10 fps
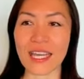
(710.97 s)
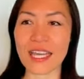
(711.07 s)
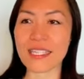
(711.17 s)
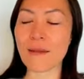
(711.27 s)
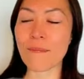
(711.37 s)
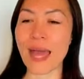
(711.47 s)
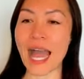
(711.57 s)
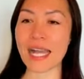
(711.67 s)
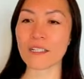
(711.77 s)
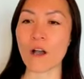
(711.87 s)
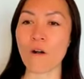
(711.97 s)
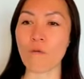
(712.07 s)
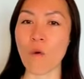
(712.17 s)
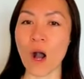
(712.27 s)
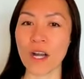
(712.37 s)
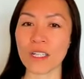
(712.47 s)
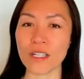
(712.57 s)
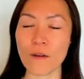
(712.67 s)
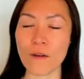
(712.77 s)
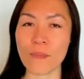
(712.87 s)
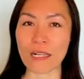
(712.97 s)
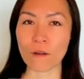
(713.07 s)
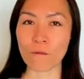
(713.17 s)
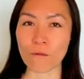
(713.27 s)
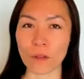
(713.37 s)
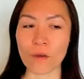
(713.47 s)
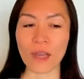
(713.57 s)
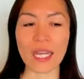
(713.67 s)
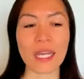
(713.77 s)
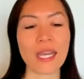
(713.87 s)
It's a bag of water, bag of fluid,